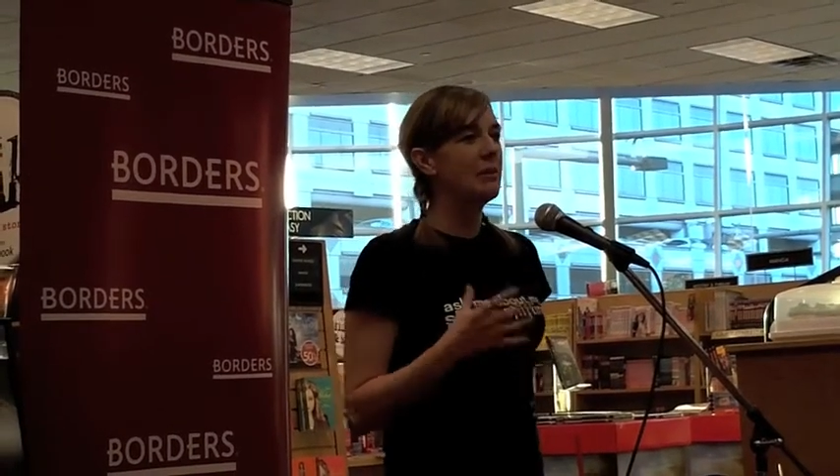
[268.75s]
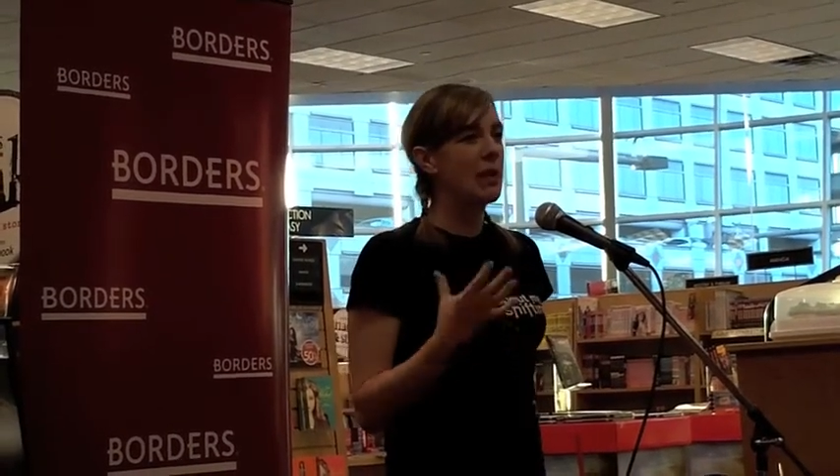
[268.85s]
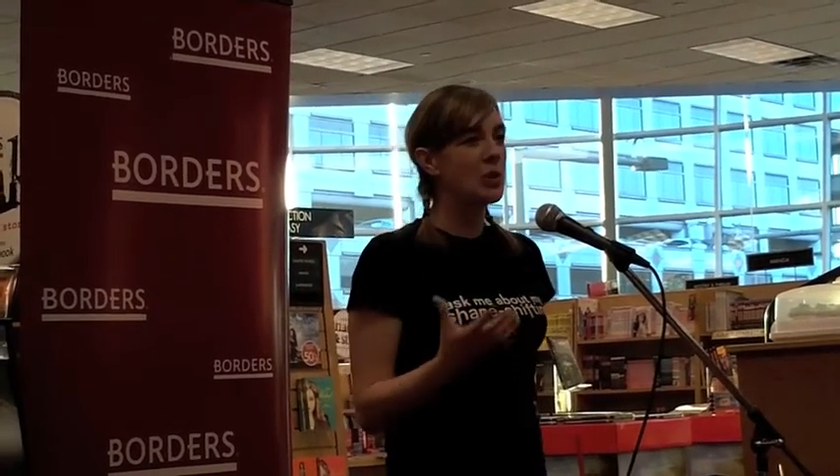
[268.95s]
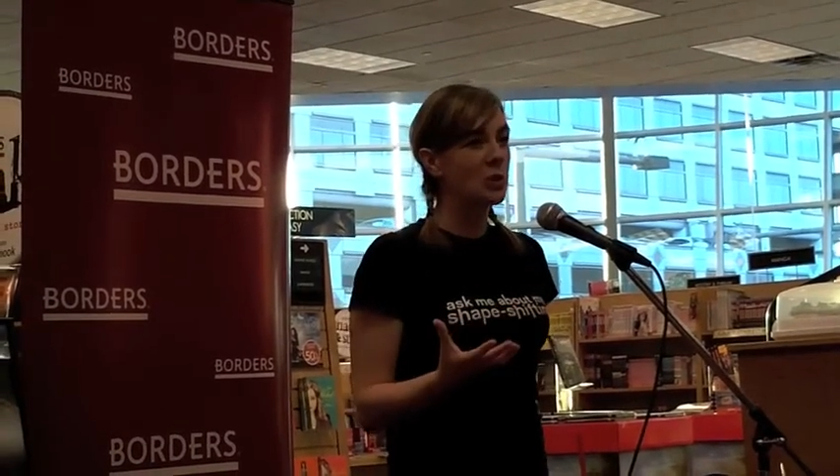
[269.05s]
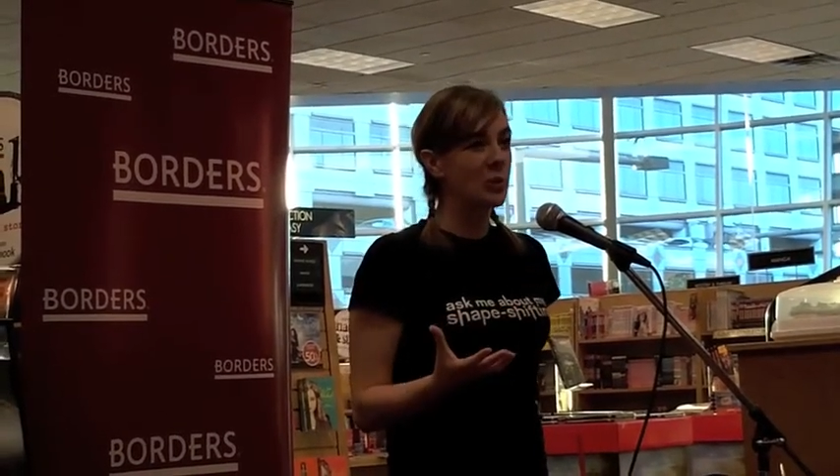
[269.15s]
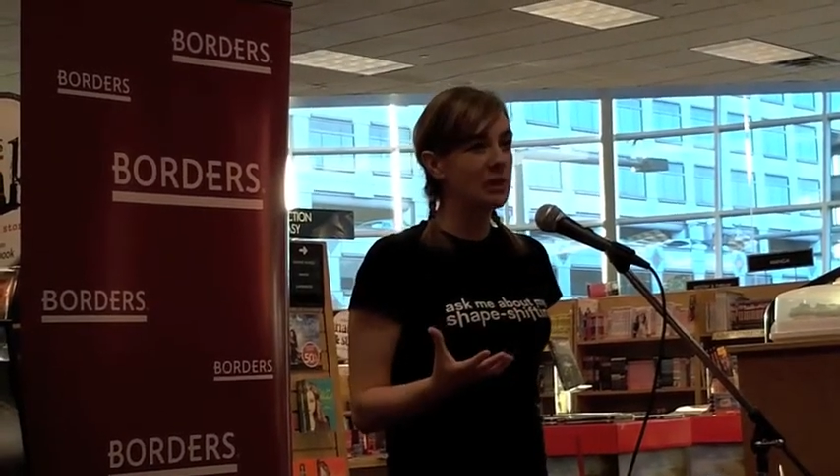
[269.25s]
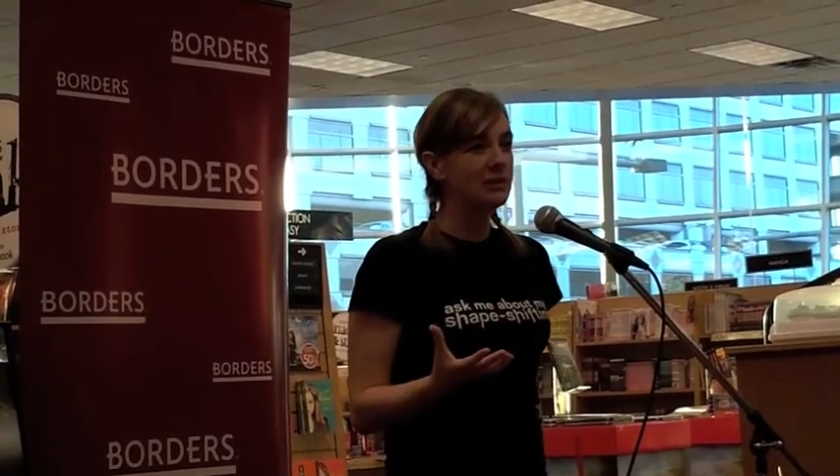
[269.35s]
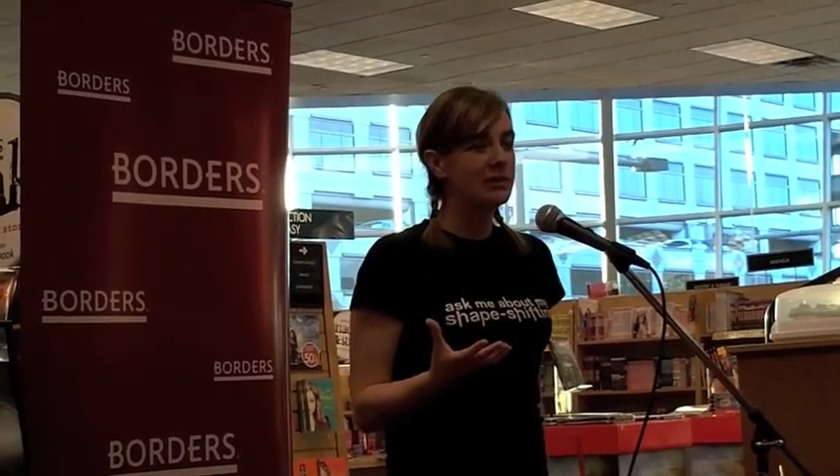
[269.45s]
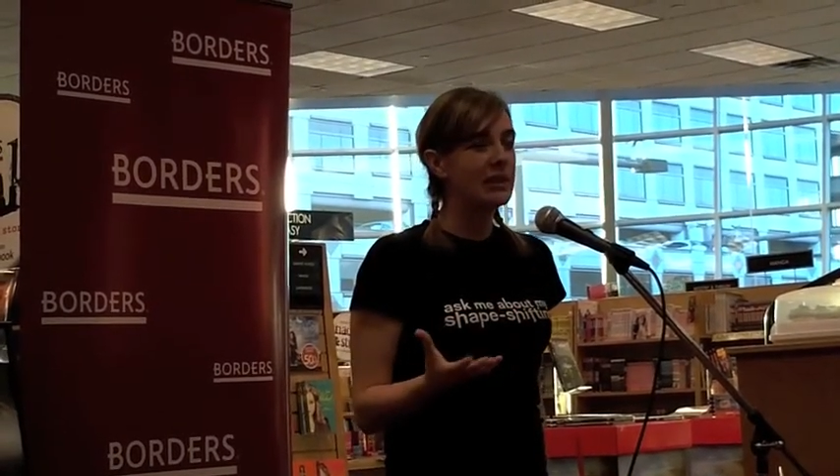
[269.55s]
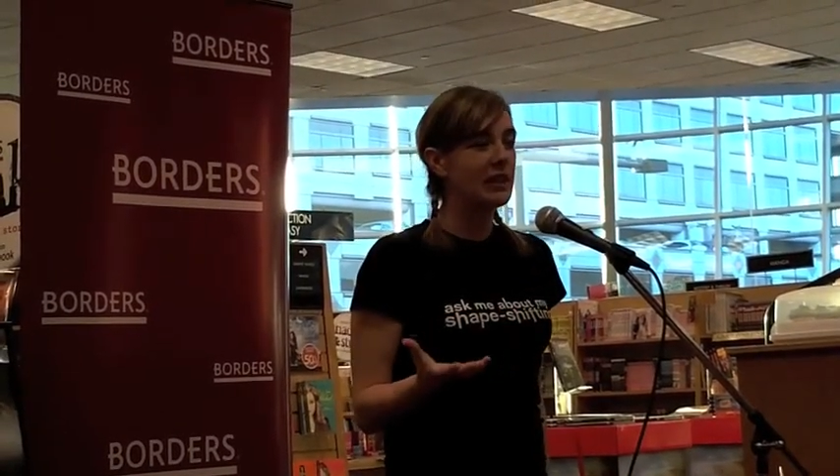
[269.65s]
my
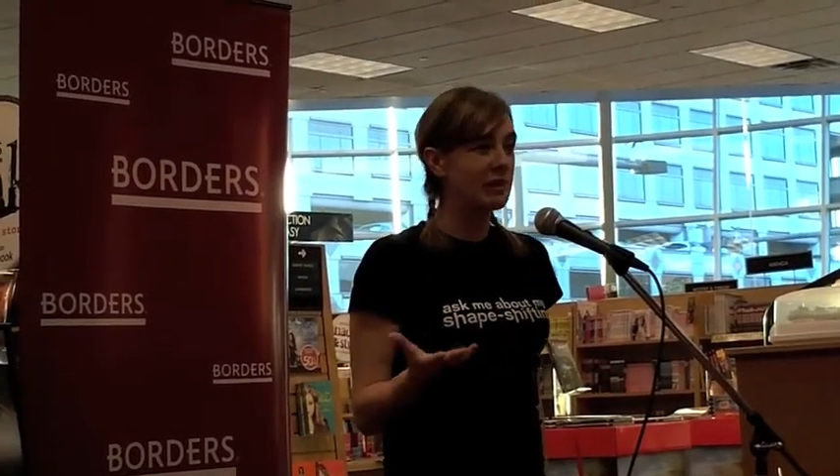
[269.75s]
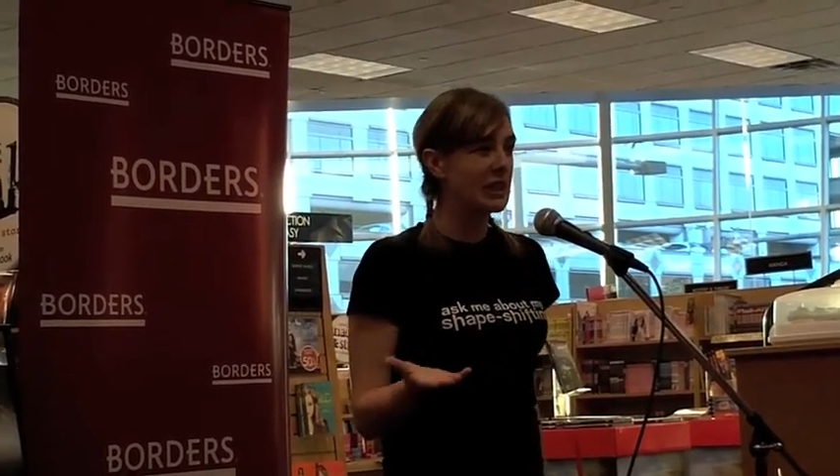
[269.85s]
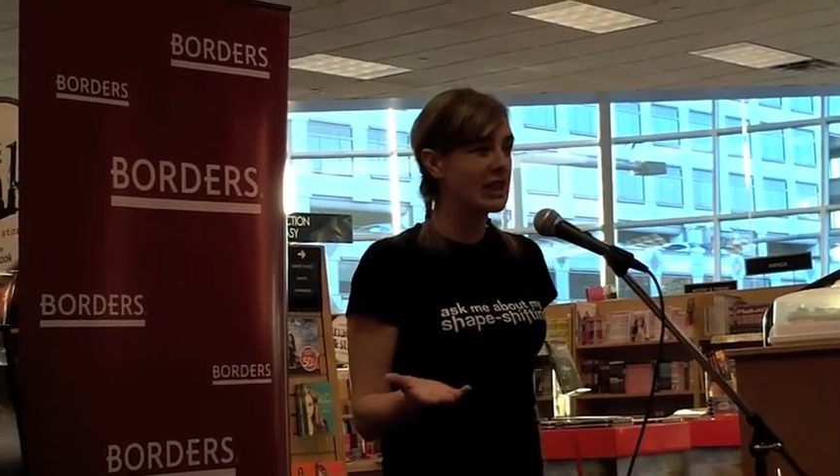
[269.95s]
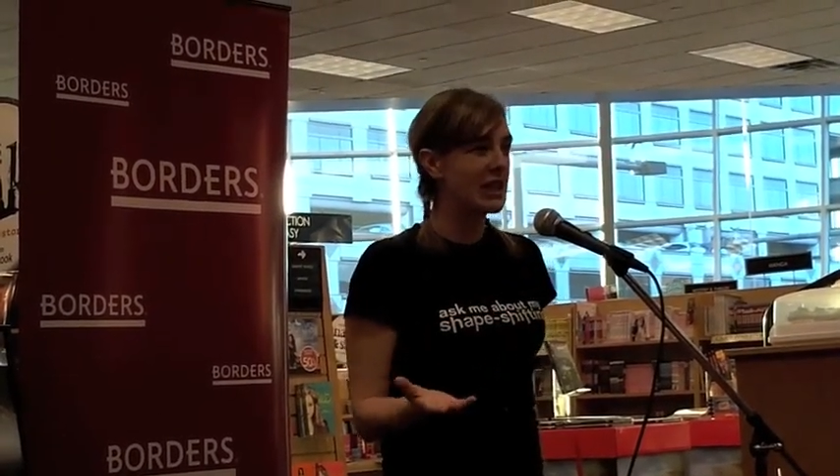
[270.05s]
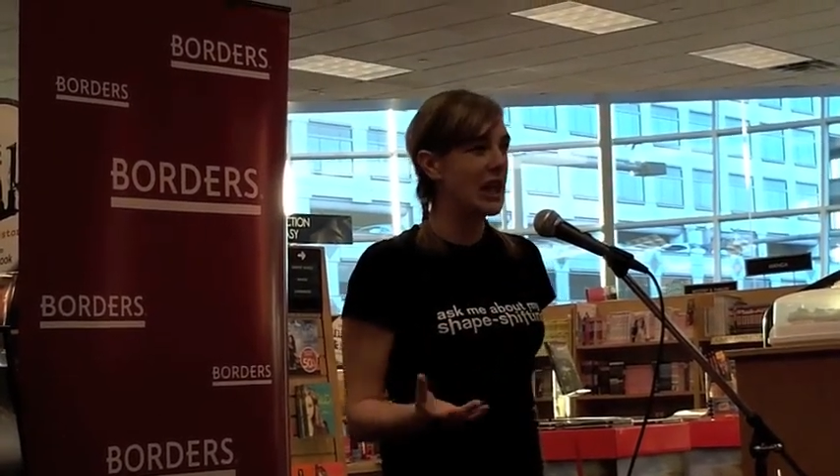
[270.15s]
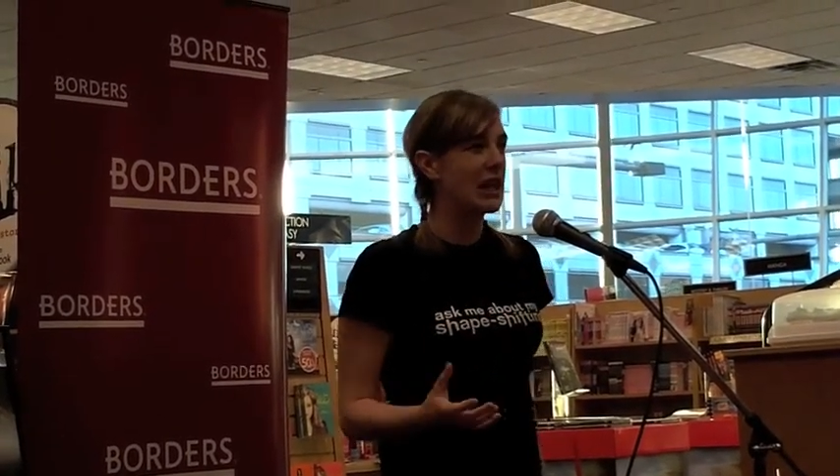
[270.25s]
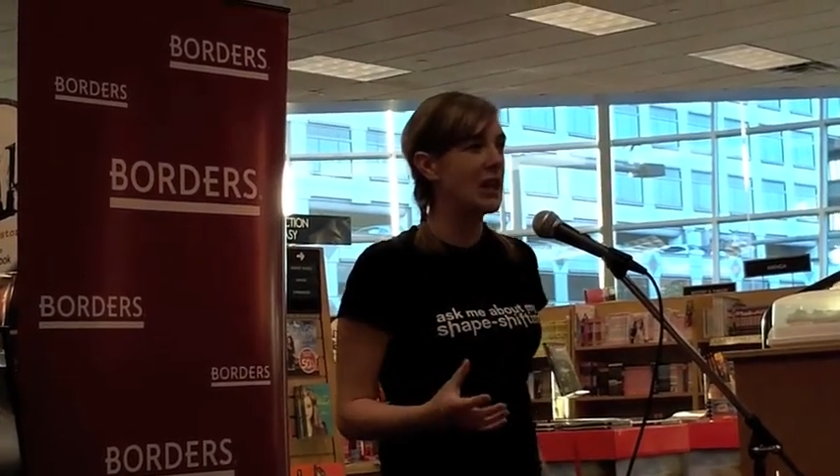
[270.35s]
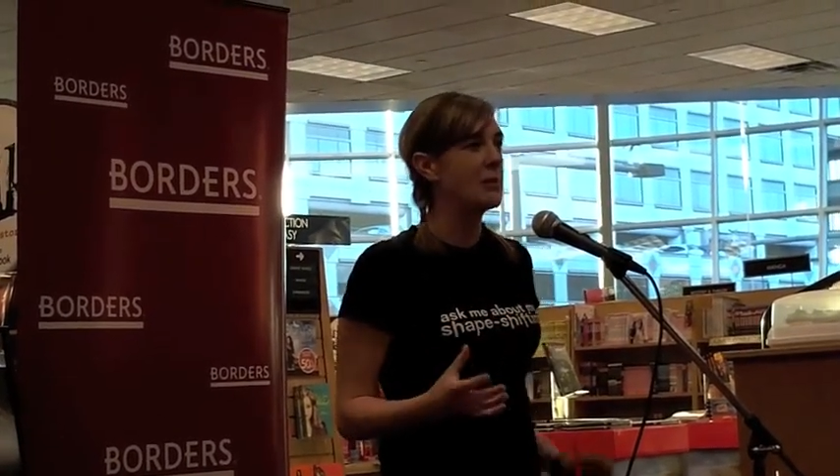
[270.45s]
tour and release date,